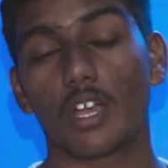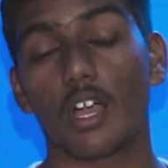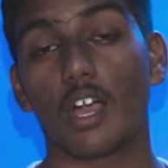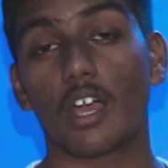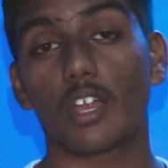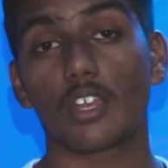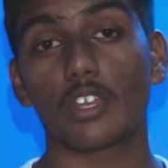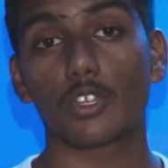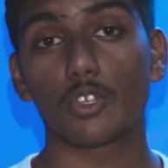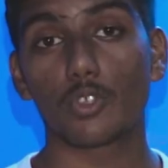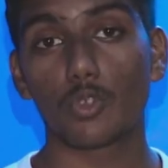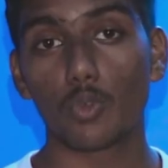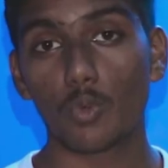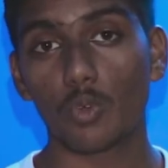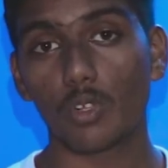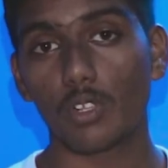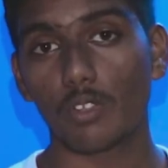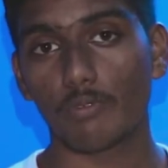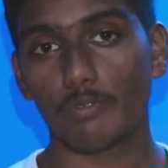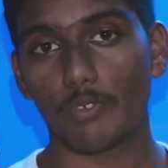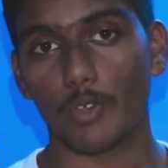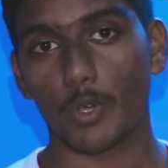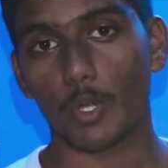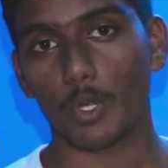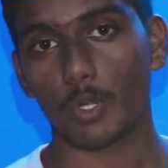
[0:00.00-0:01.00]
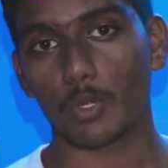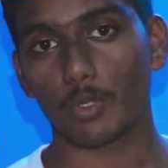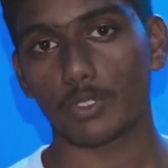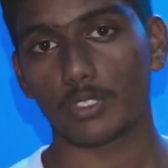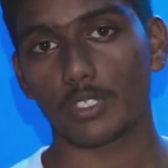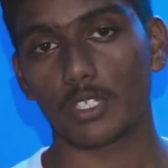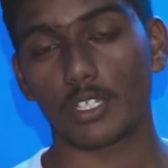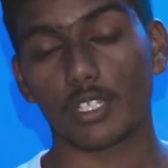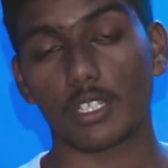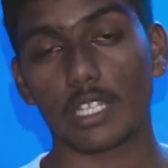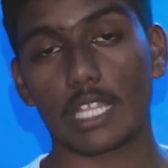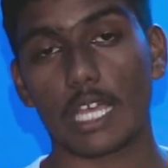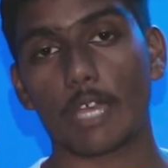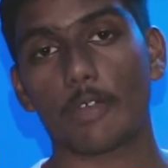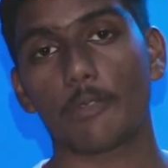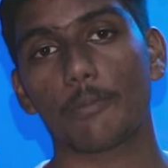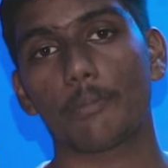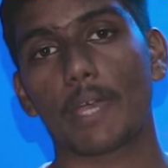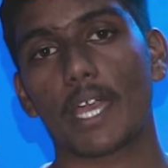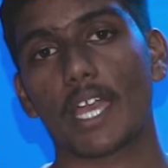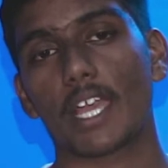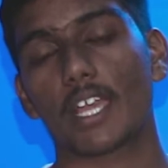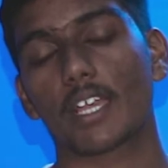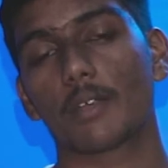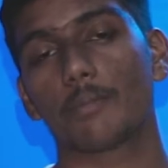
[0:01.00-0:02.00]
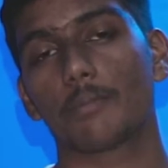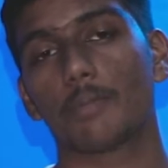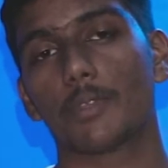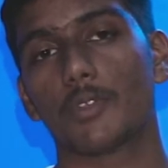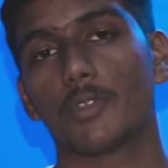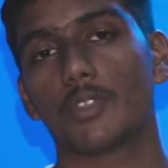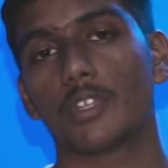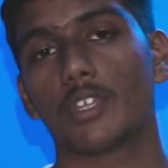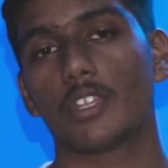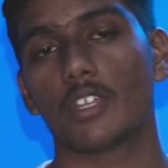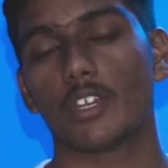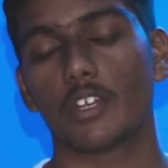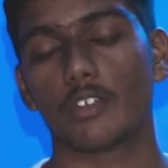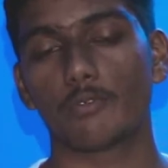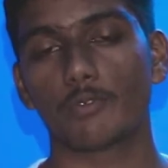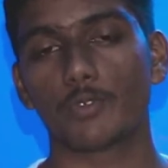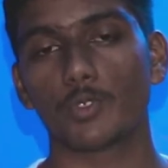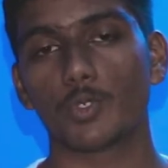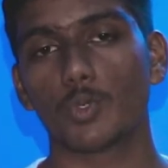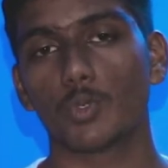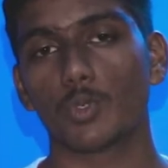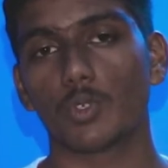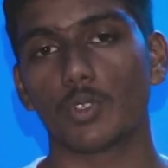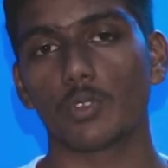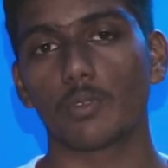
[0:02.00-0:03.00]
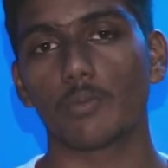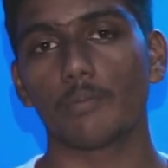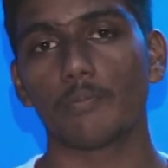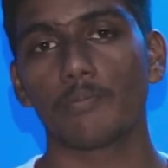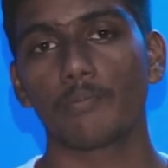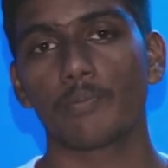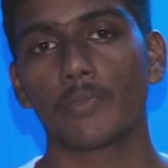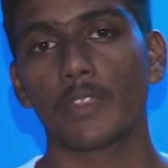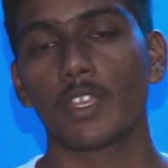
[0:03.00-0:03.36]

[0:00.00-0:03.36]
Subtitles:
on Google Photos, the cloud backup unit of Google.